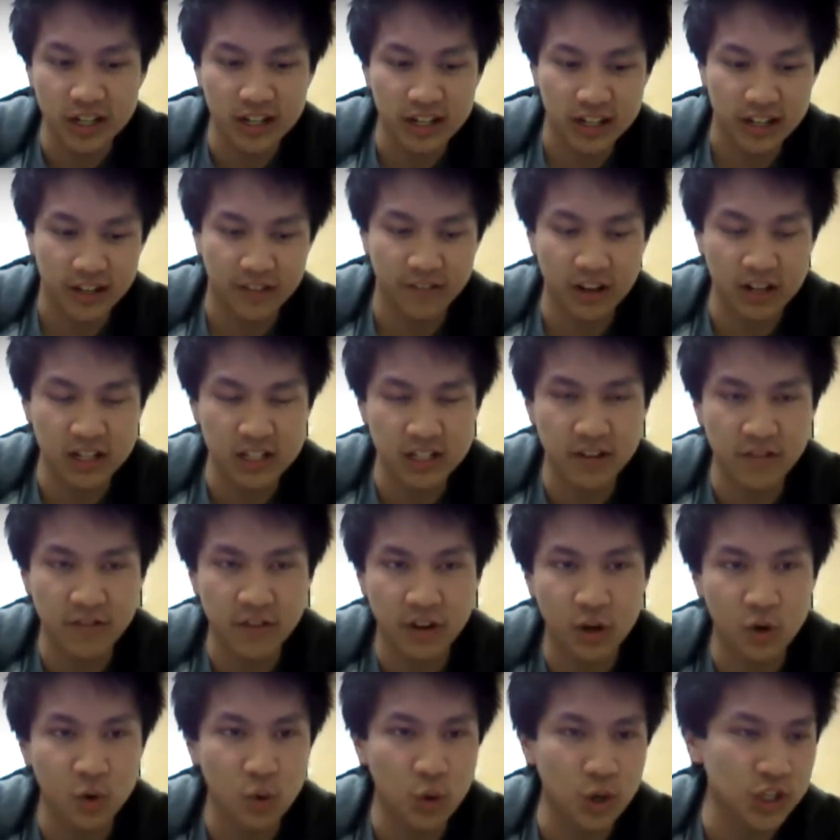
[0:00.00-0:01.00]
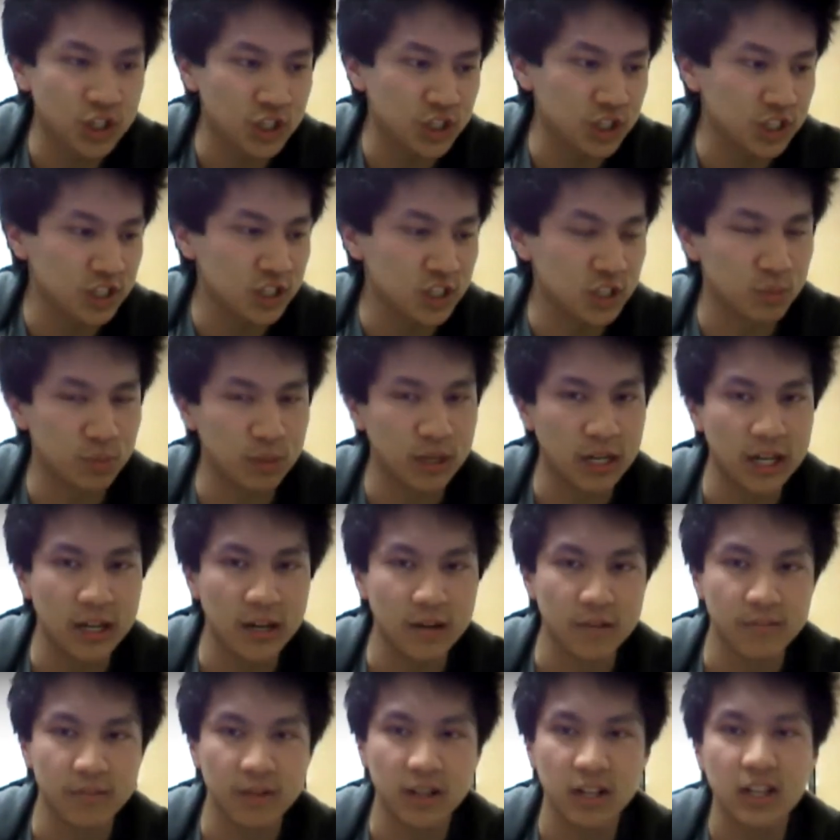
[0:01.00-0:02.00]
it. If you guys have any questions,
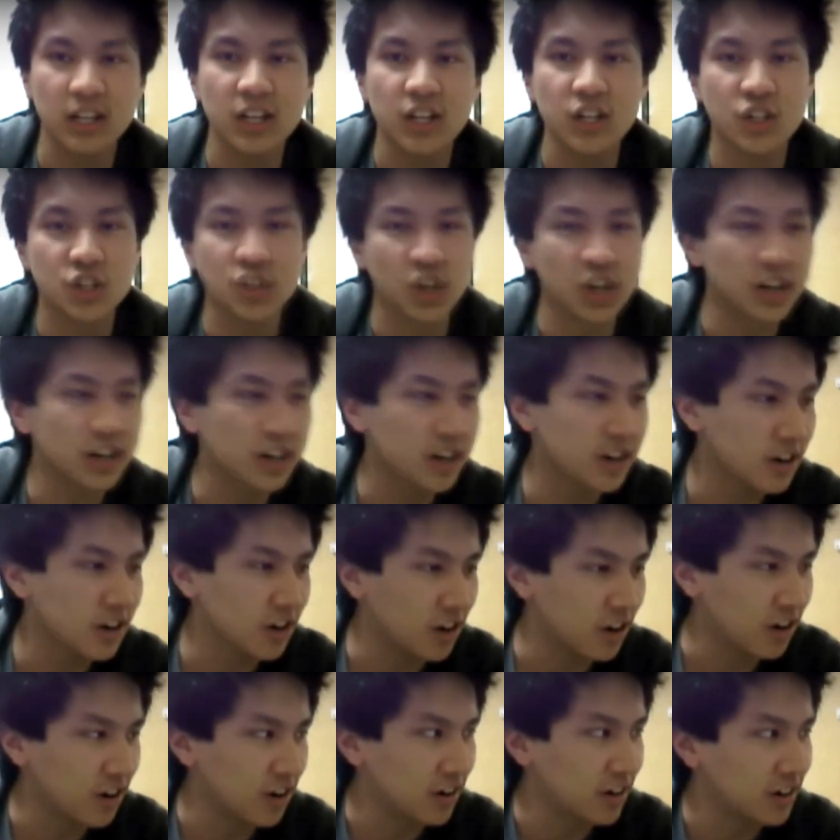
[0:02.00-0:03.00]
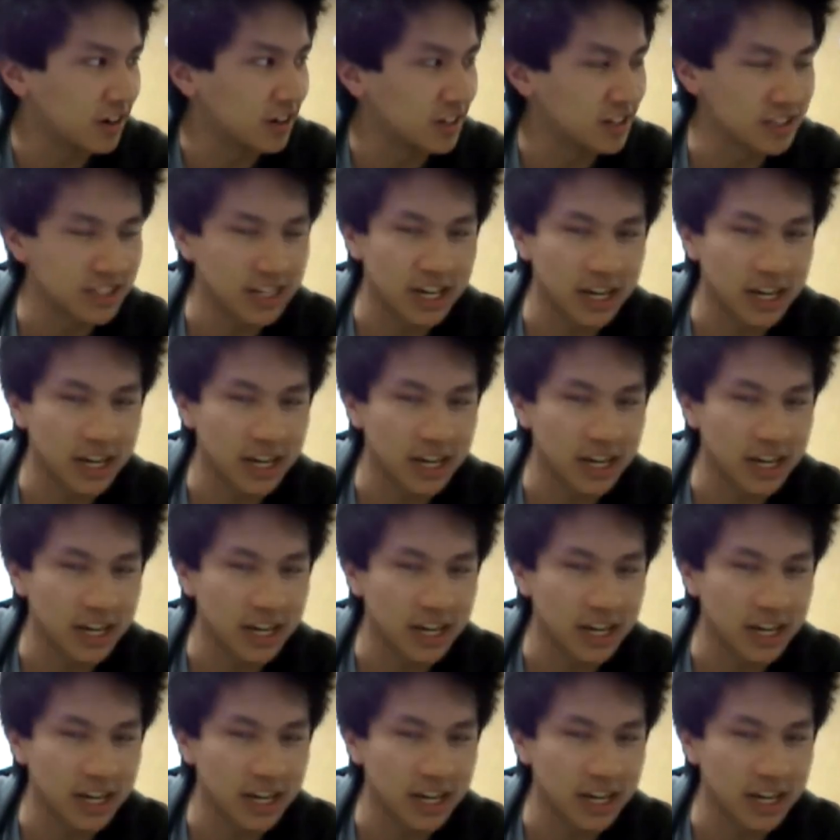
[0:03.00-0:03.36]
PM Sean here, our